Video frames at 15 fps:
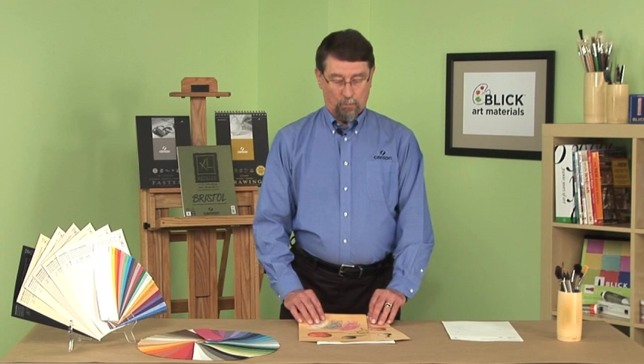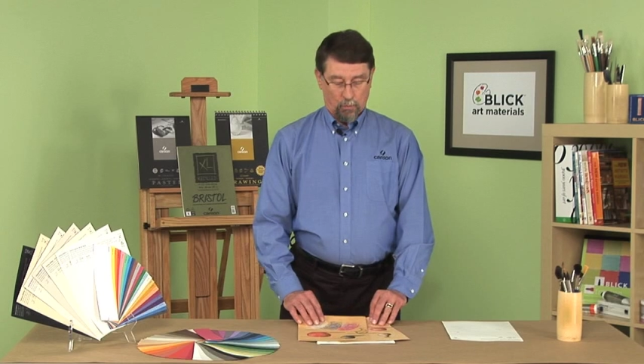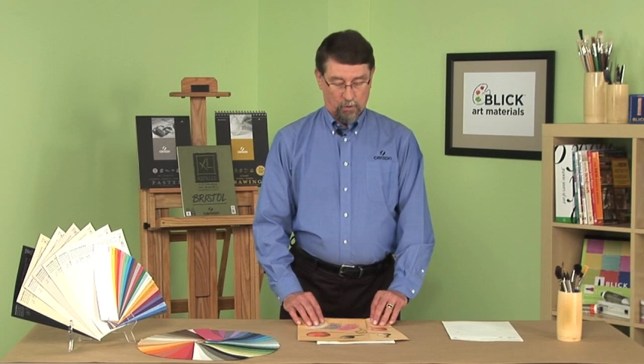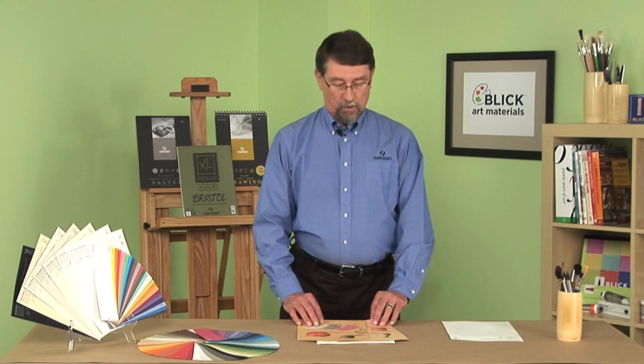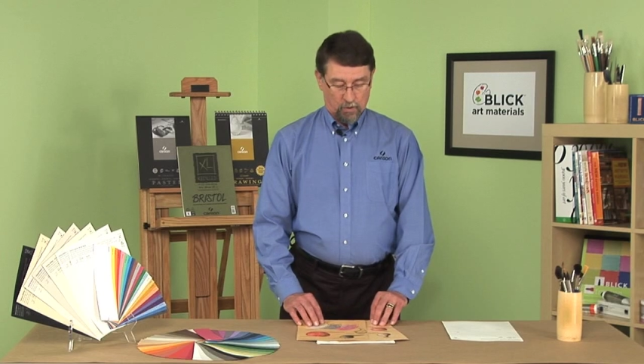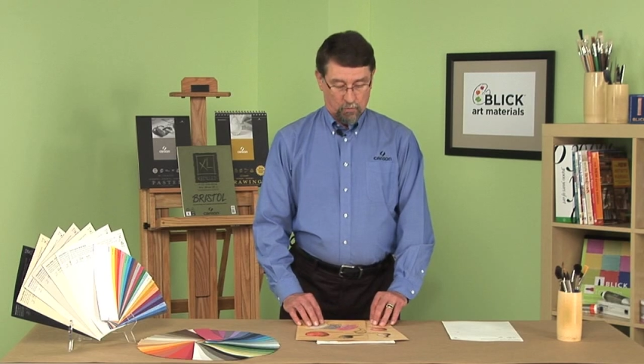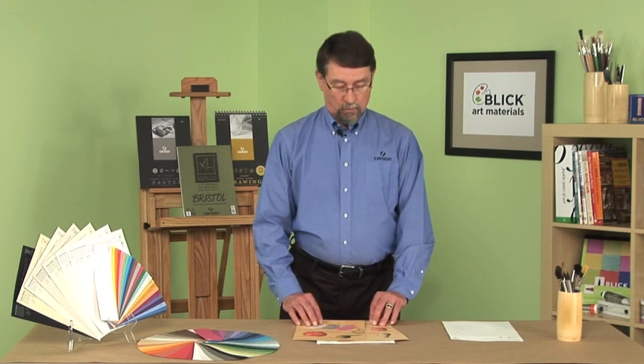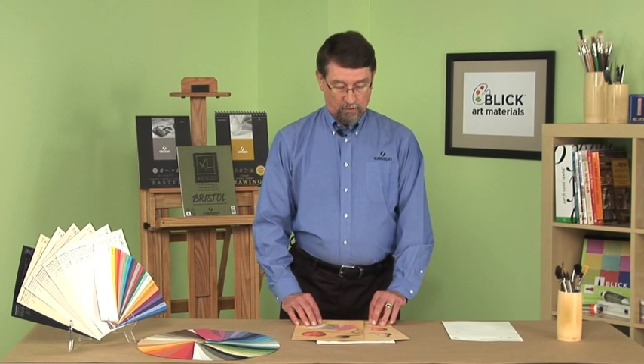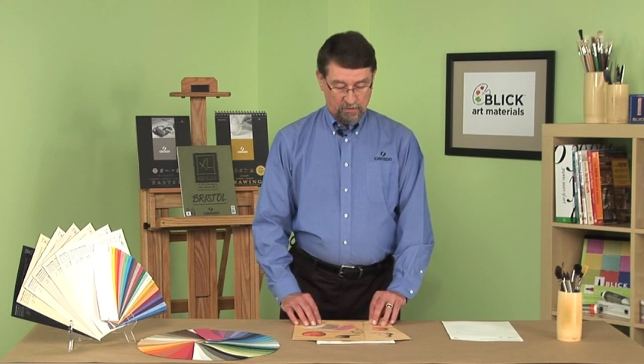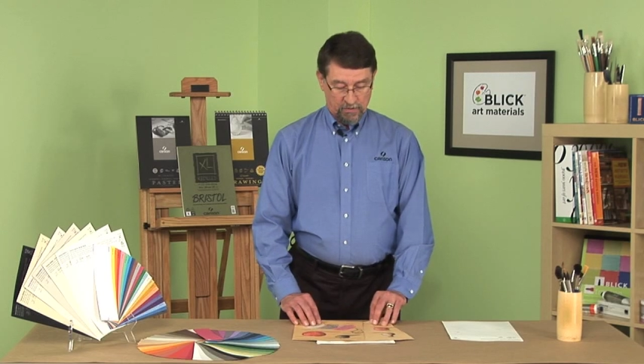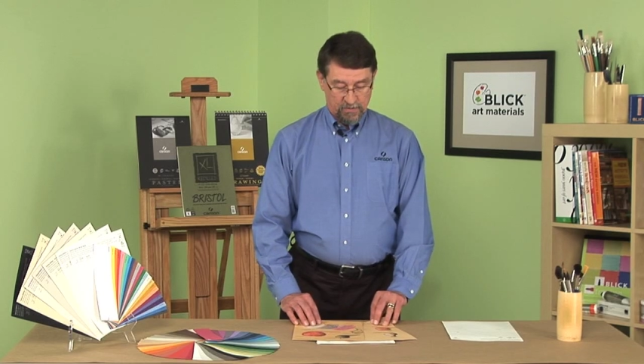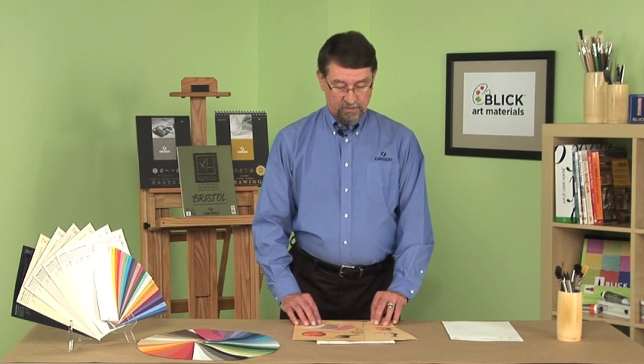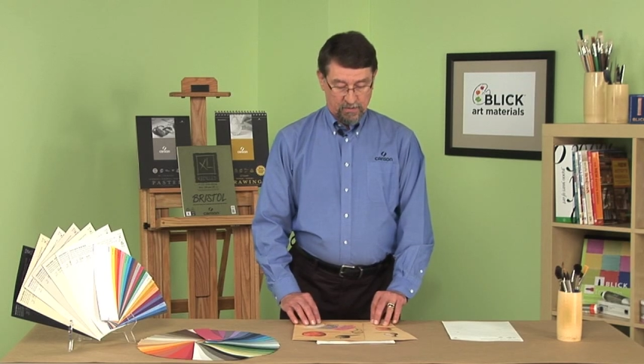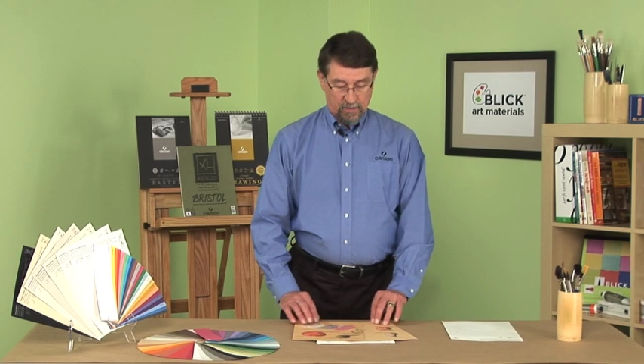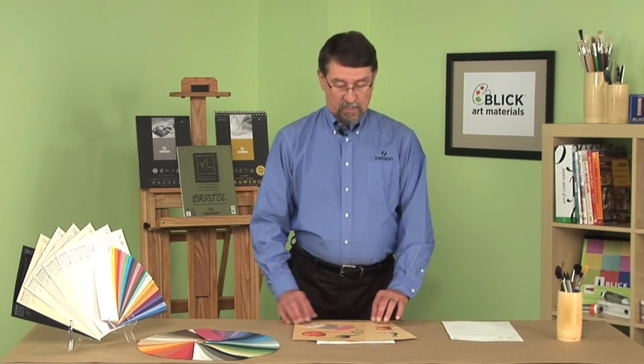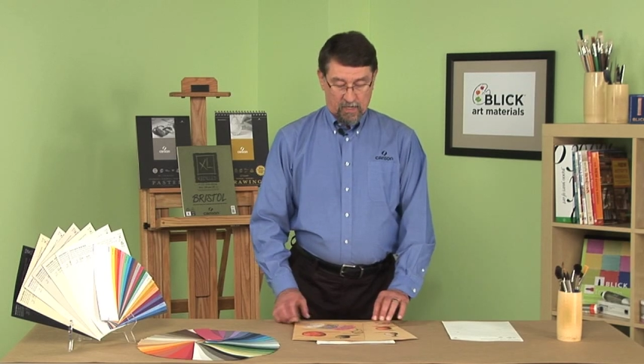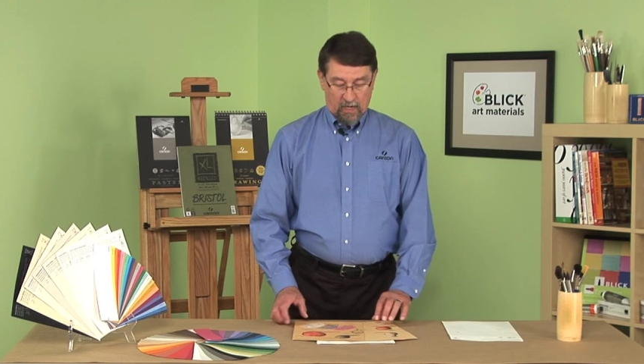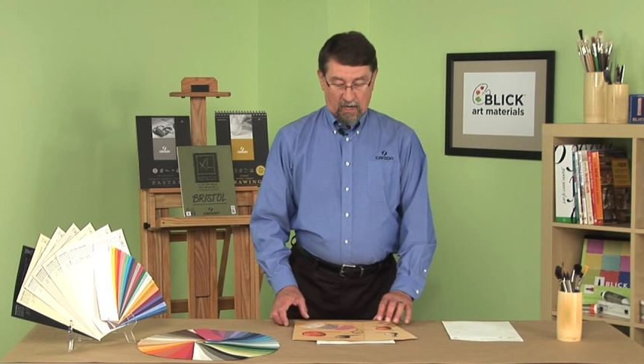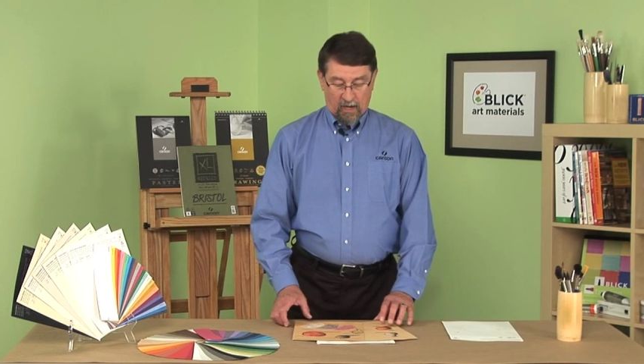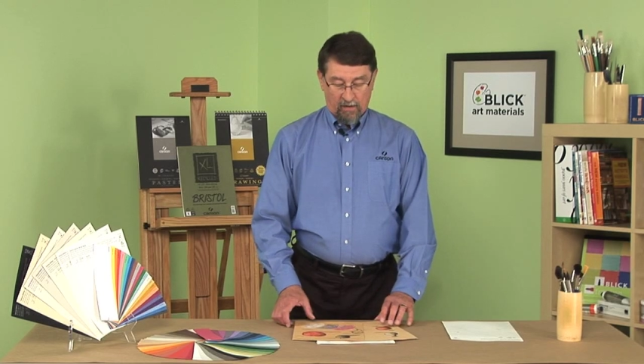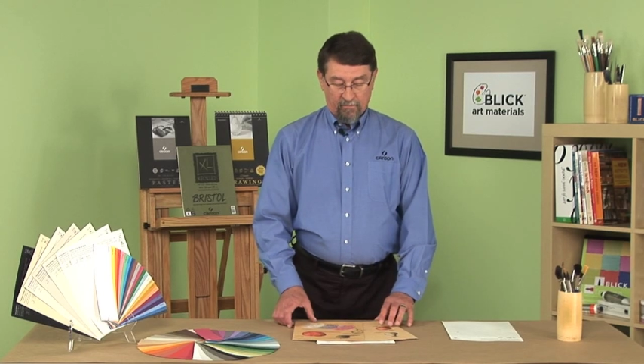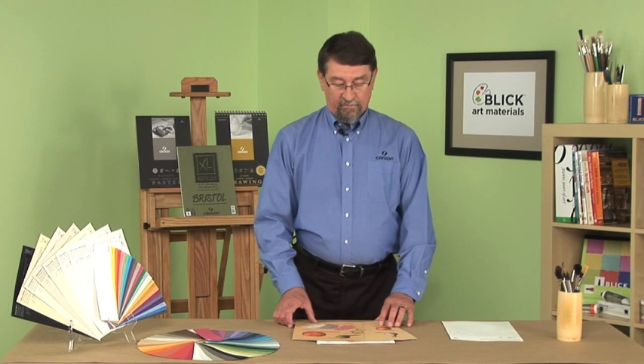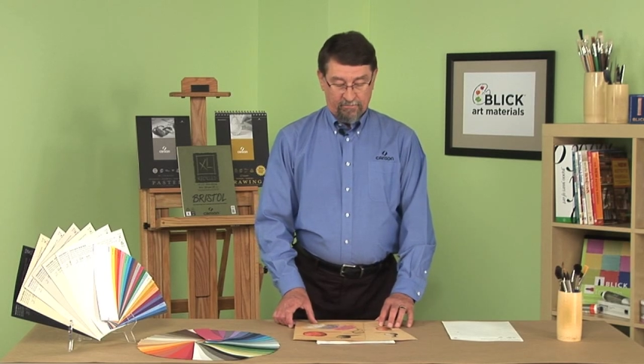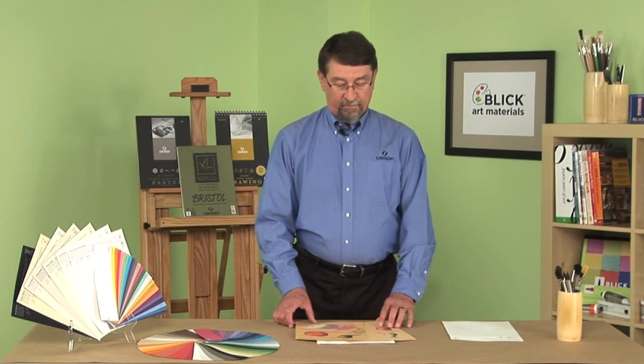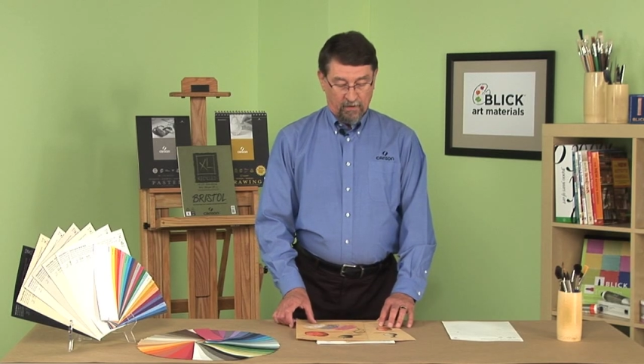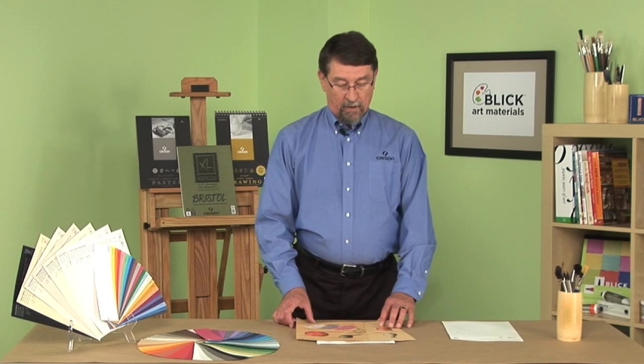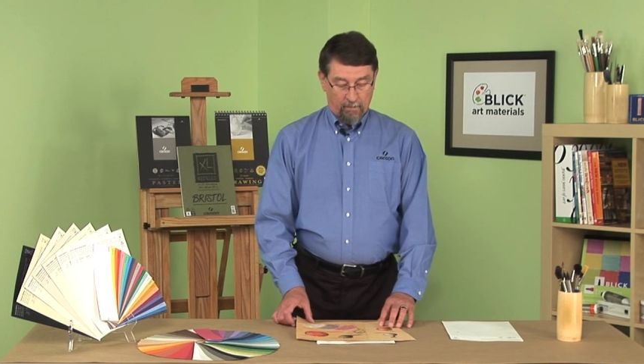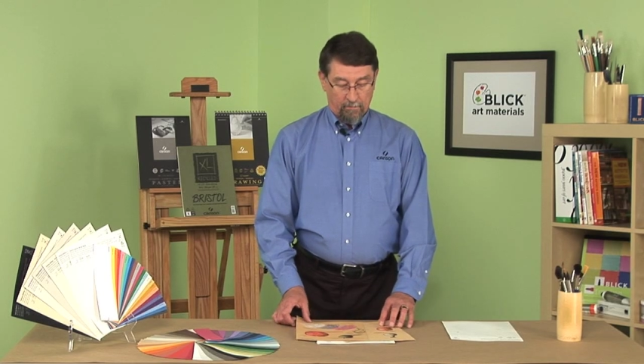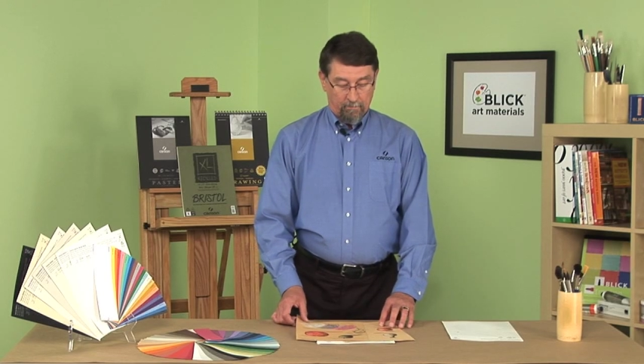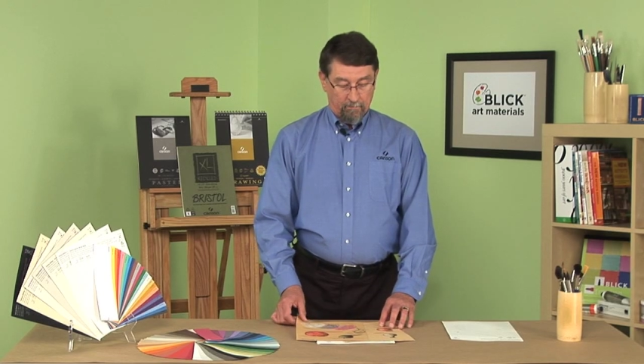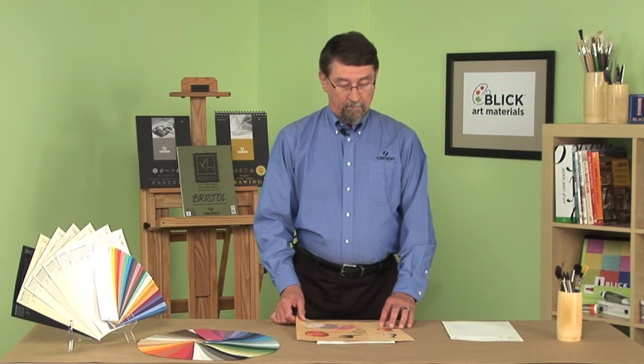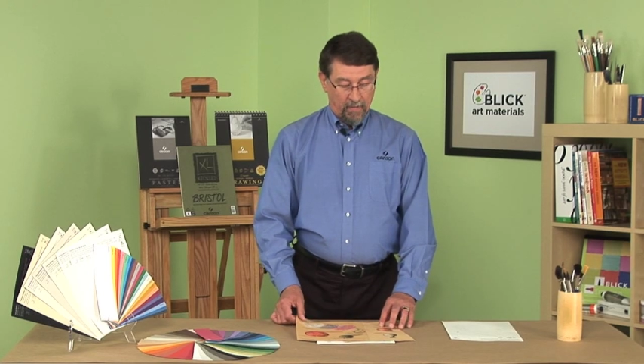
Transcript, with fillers: workhorse of um,